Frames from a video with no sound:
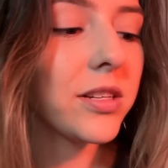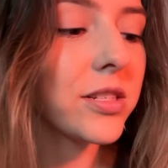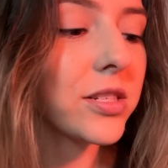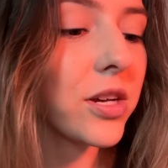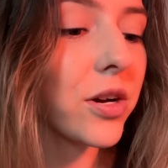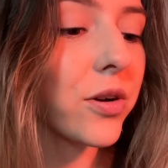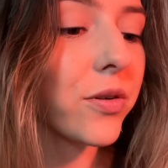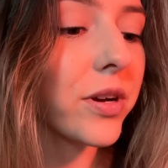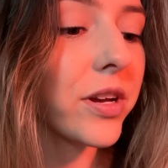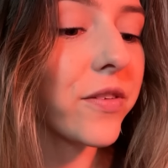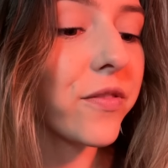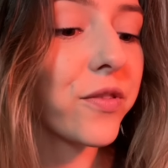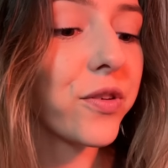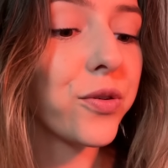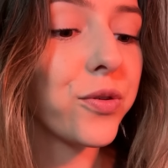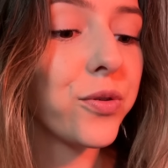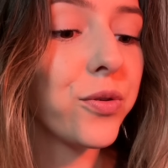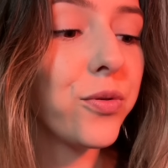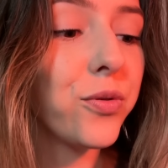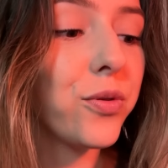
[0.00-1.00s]
So if
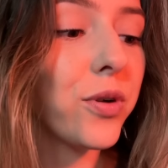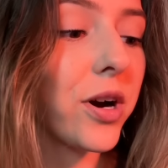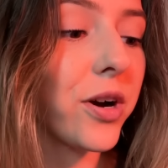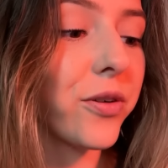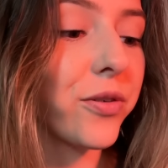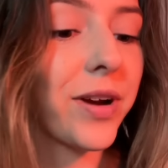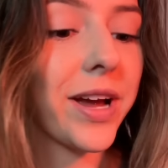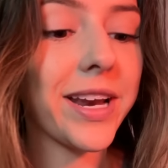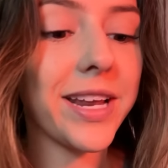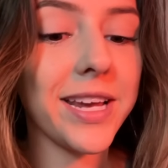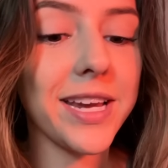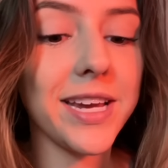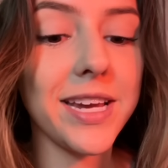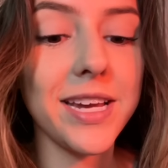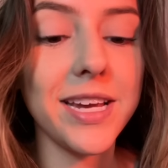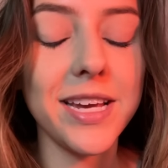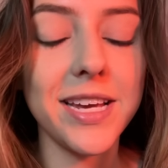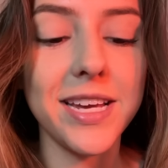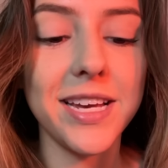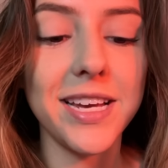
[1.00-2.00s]
you are
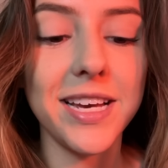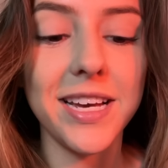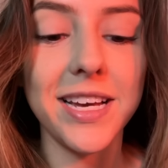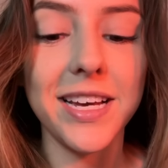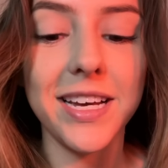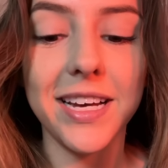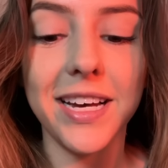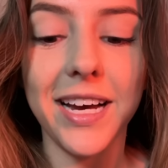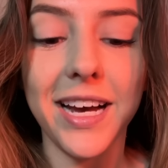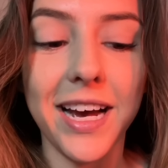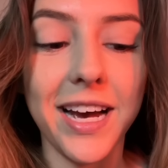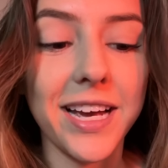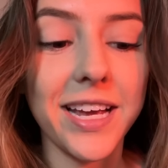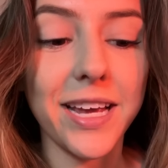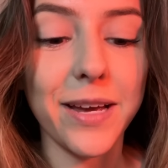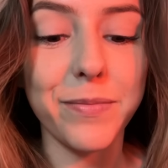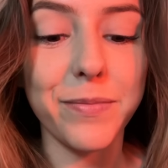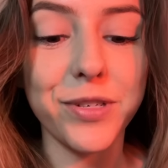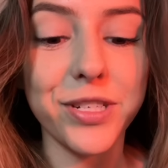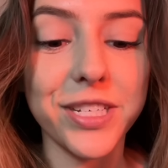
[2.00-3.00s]
ready,
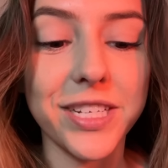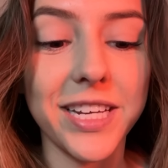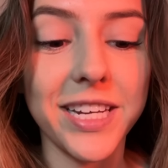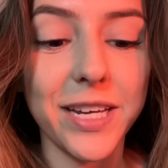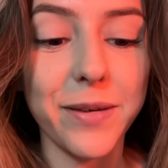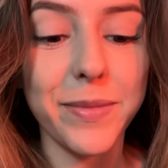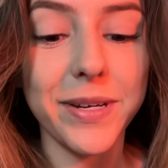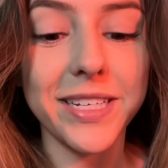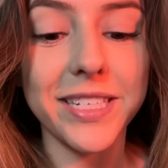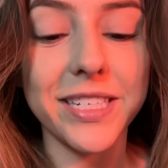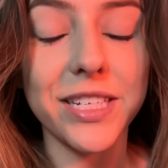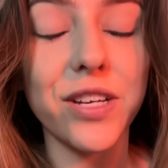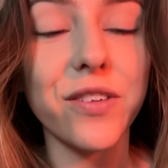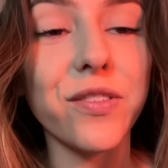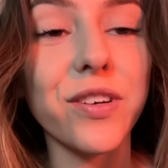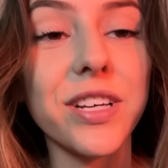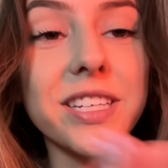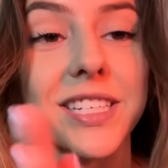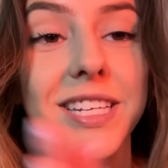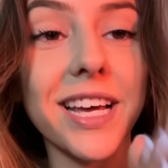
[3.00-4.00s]
I am just going to get myself
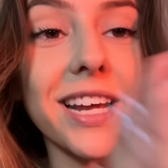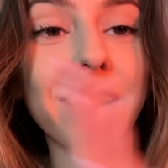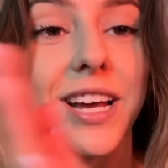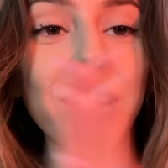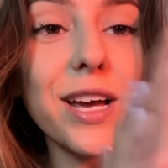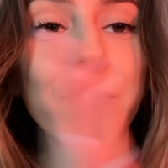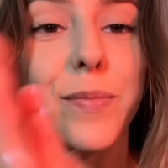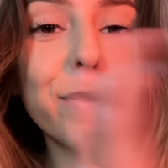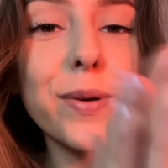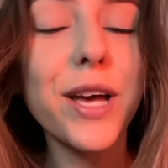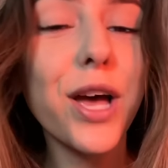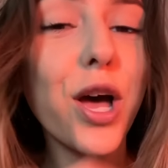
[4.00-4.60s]
all set up.